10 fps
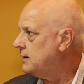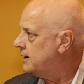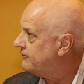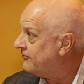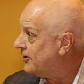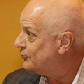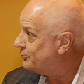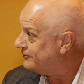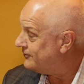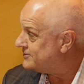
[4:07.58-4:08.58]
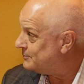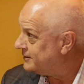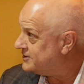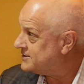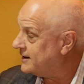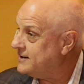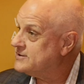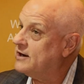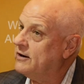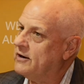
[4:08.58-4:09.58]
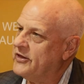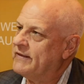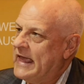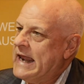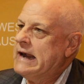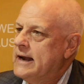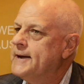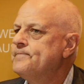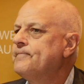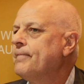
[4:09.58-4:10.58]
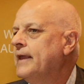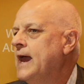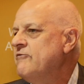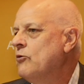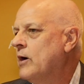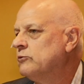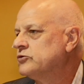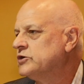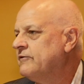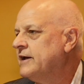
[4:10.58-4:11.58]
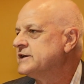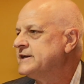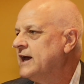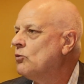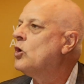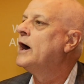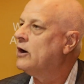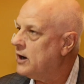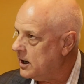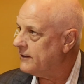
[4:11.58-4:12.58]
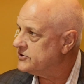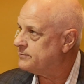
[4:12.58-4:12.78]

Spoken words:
and a final pre-feasibility study. And so I think then everyone will sort of understand why I like this